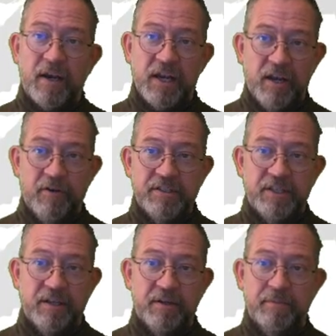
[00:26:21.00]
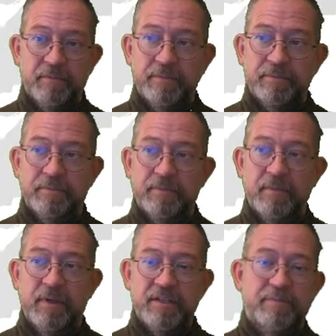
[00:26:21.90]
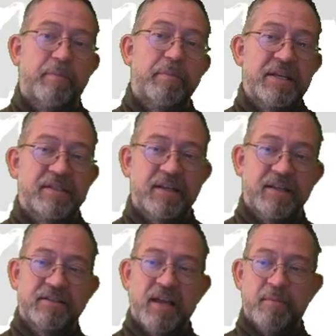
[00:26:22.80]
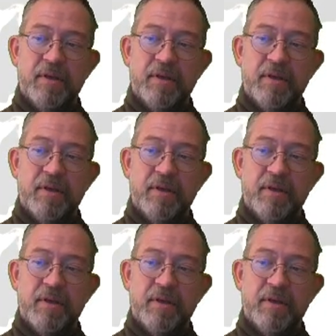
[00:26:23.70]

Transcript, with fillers: Clarity is basically the same